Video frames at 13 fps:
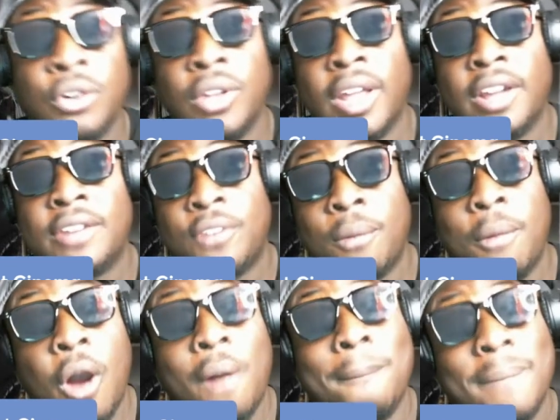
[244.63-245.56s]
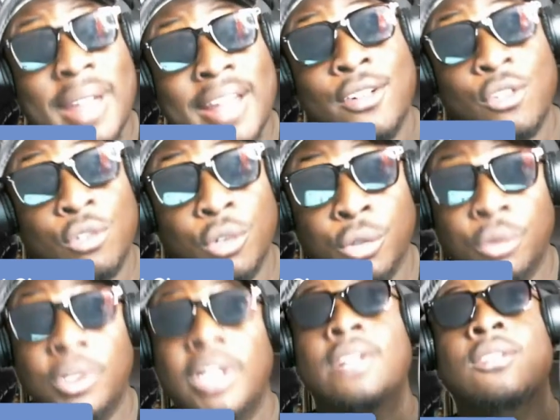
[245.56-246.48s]
like, from our main crew,
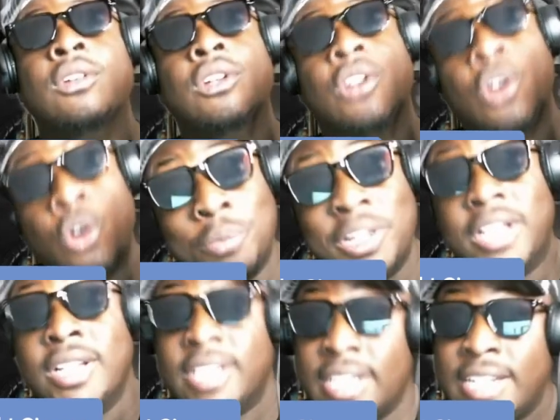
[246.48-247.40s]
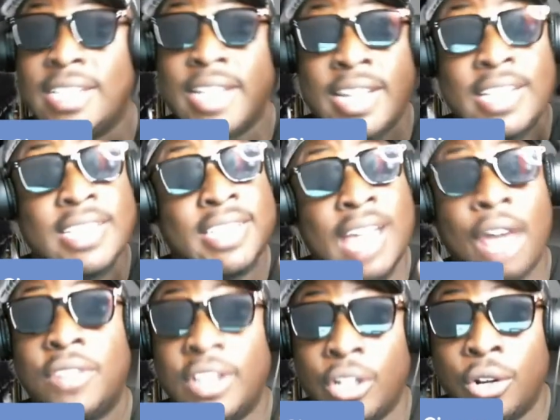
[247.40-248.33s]
because he's he's
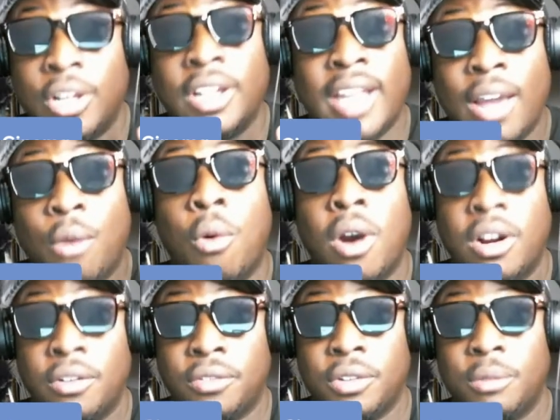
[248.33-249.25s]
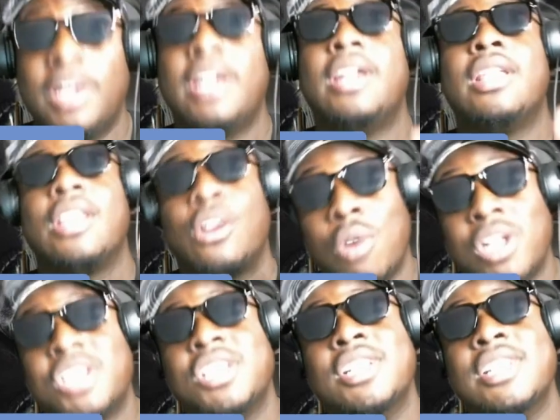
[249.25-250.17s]
definitely going to get one of them. The
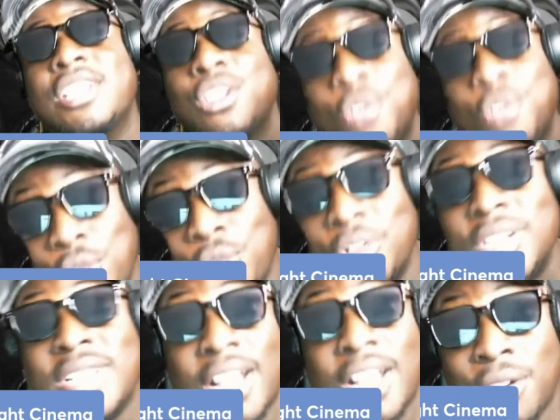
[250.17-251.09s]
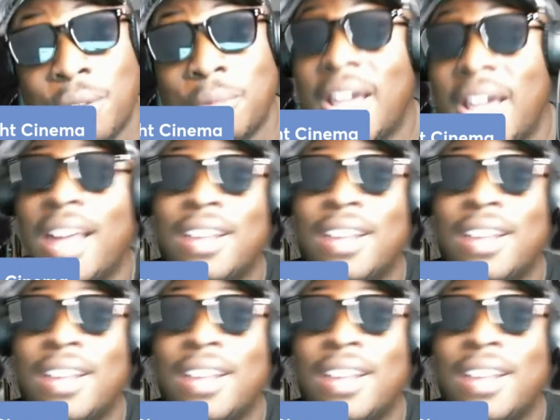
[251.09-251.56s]
question is, who is that going to be? I